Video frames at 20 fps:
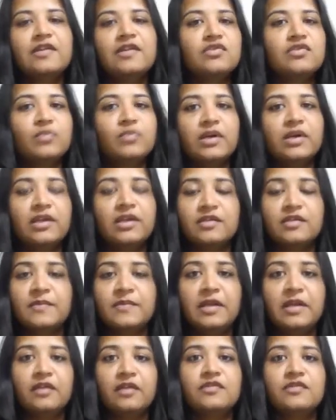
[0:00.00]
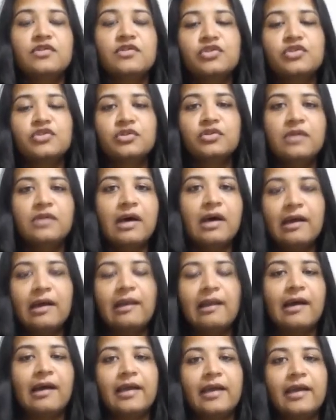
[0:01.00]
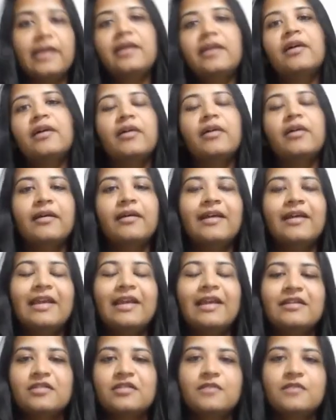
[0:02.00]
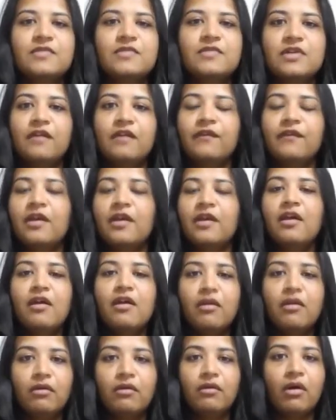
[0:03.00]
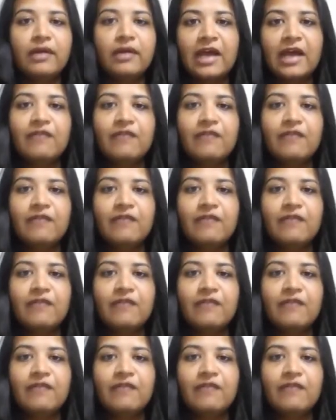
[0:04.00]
This work experience should align in terms of not